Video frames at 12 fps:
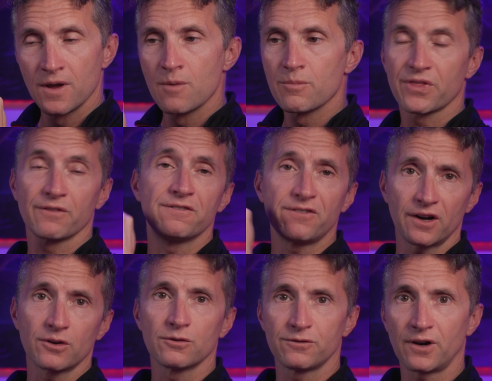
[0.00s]
But the
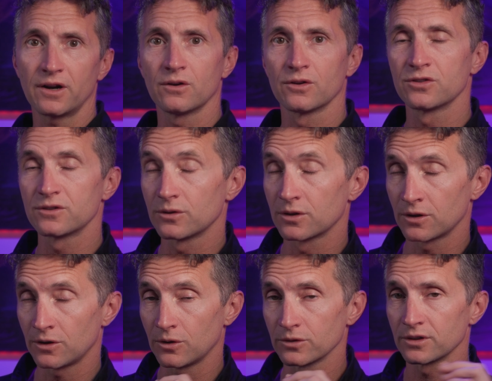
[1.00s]
final file is still
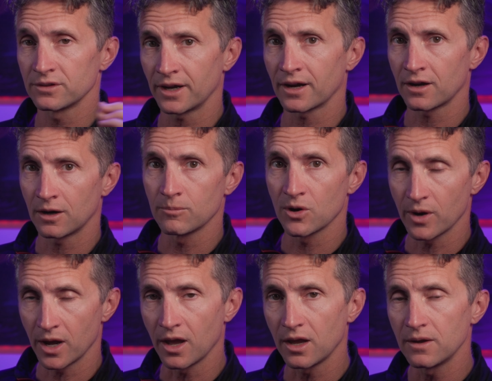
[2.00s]
called attack combo
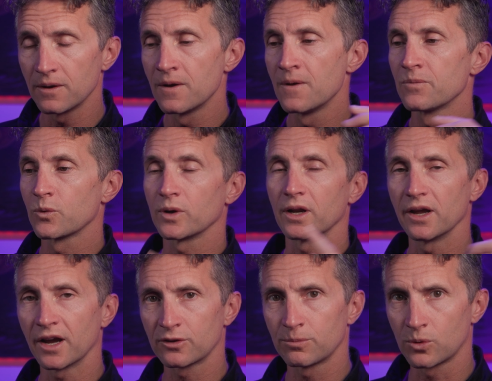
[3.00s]
A. When I
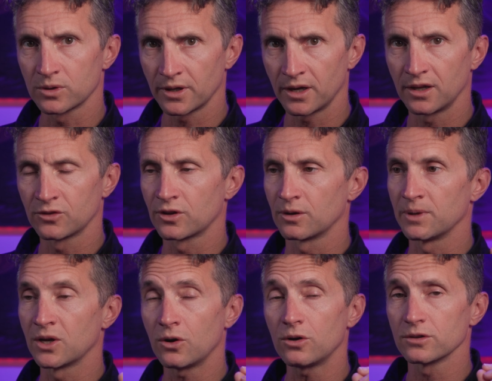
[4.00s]
export that, it's going to be
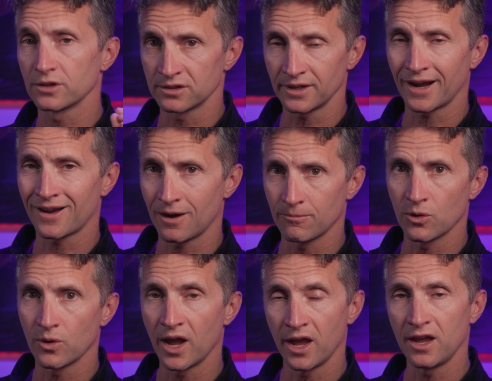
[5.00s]
called attack combo
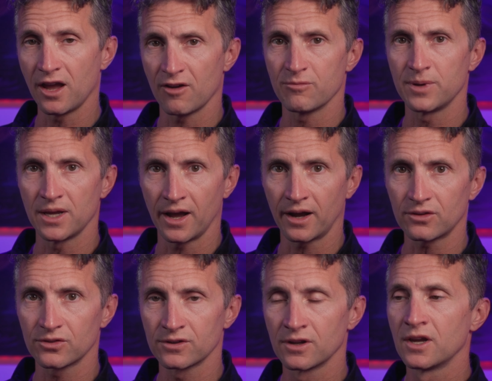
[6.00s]
A
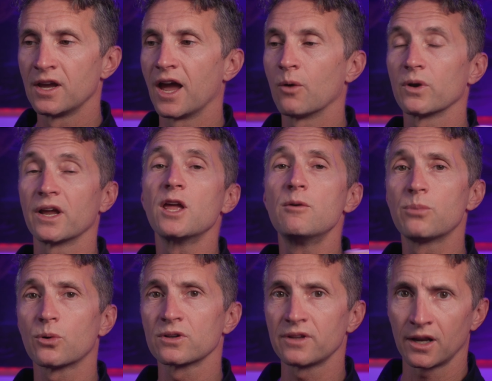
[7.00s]
FBX. And when I
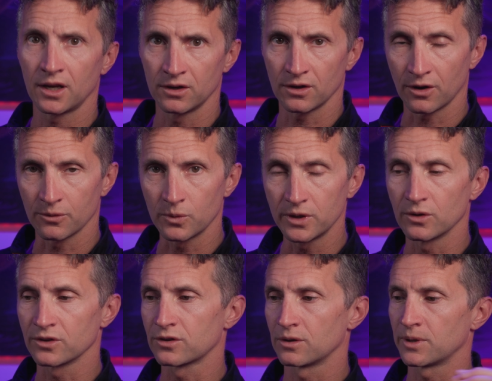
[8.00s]
import that into Unreal,
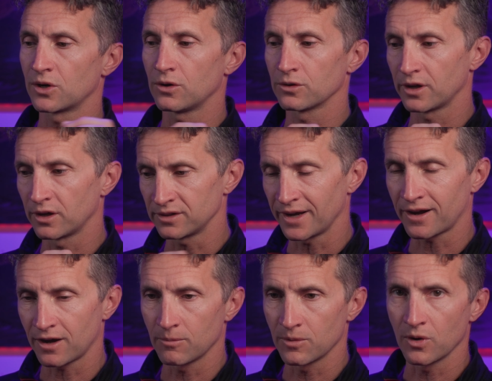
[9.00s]
it's going to be called attack
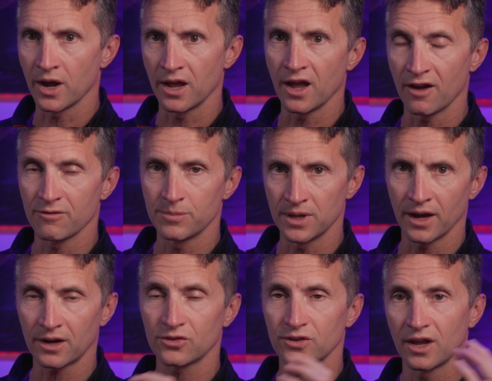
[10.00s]
combo A
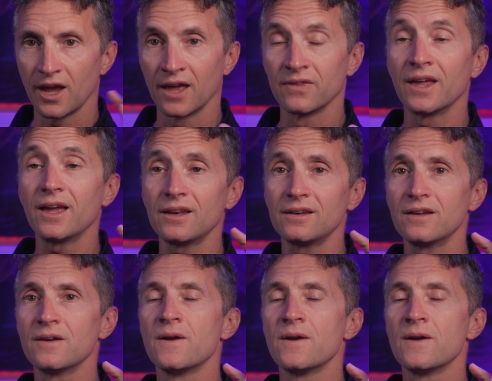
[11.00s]
FBX. And then